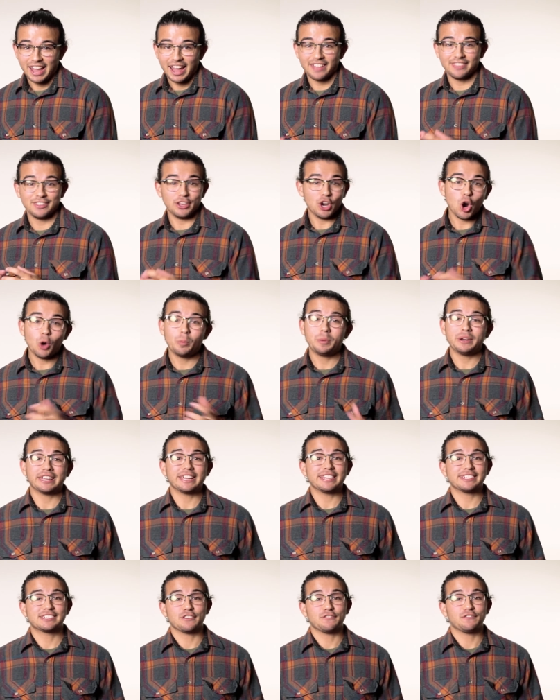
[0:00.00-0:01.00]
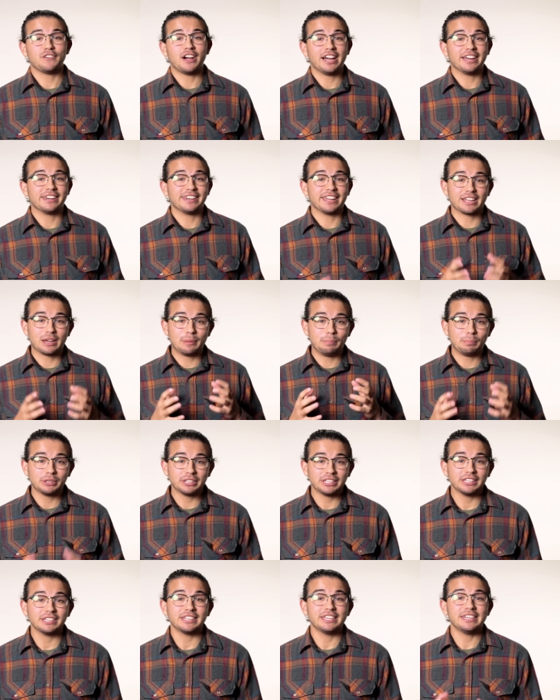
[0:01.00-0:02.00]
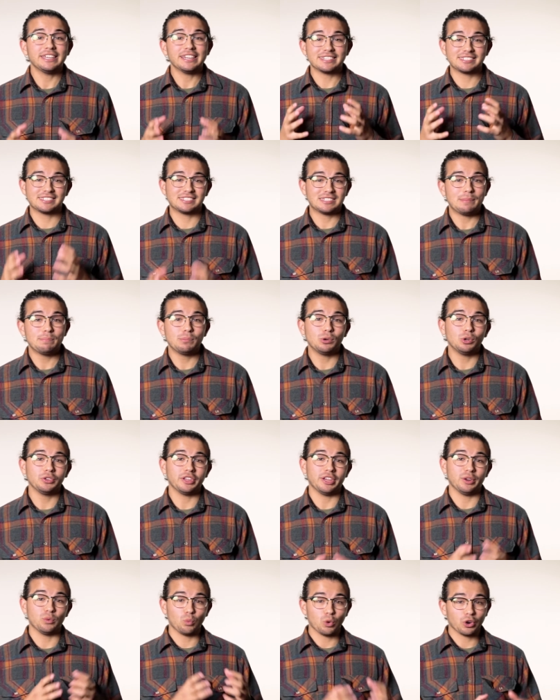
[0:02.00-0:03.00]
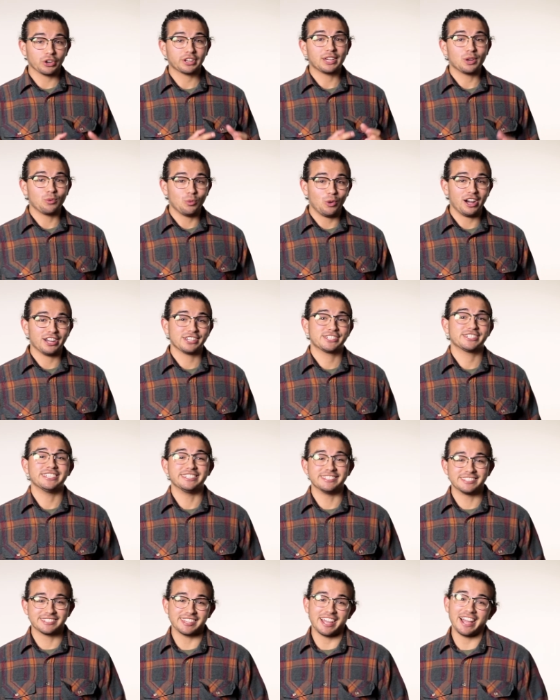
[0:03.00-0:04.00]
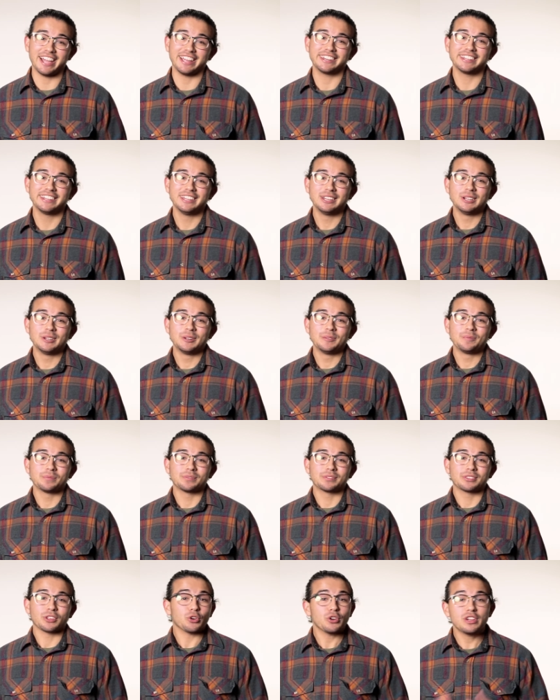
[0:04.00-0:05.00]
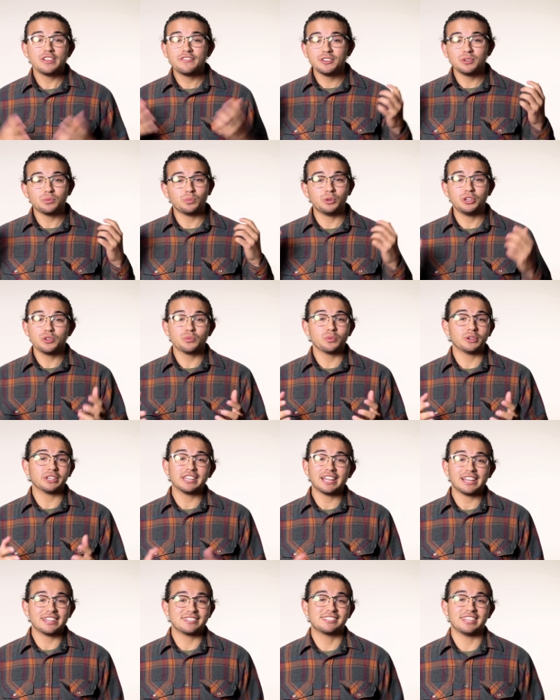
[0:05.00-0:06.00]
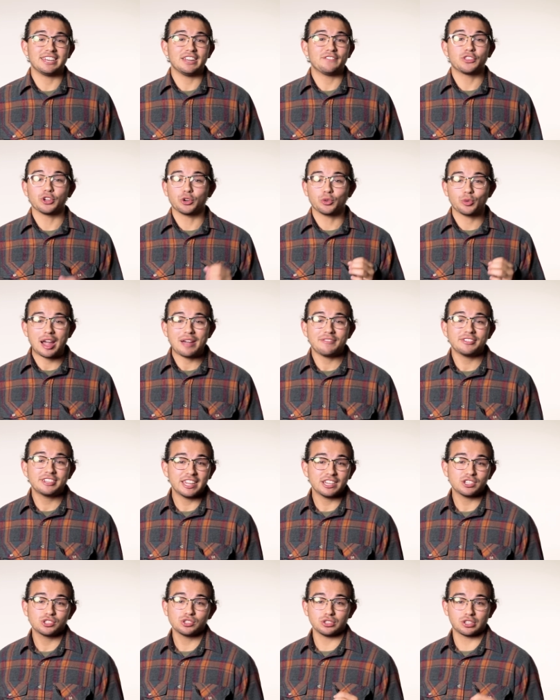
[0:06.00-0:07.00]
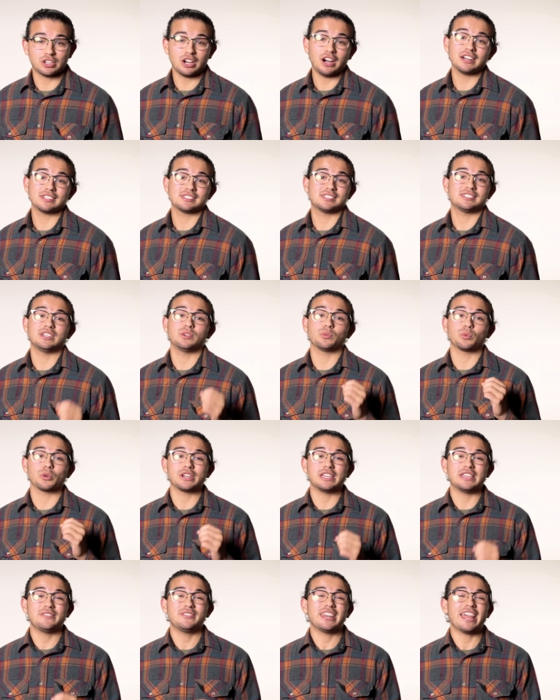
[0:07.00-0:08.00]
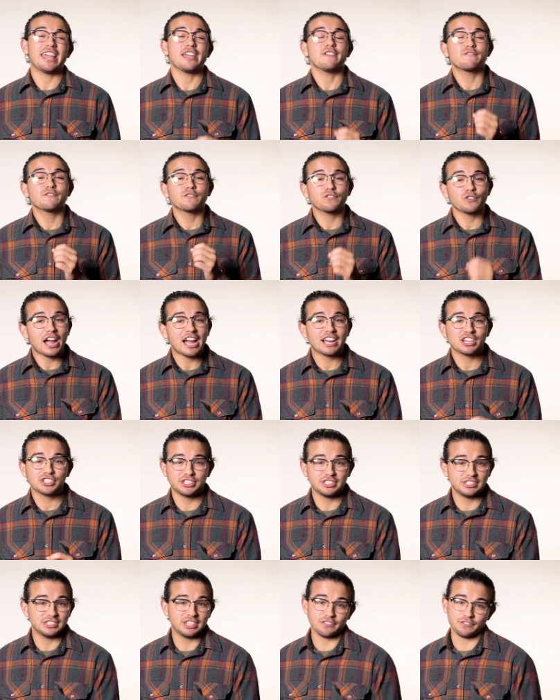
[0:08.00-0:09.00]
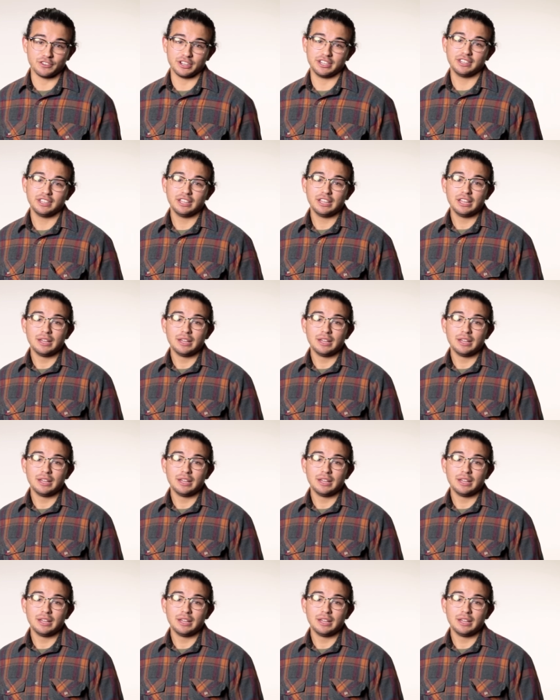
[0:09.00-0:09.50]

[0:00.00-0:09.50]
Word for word: and then opening it to find a completely assembled and working watch inside. Or even when you realize that if the gravitational constant were even a fraction different,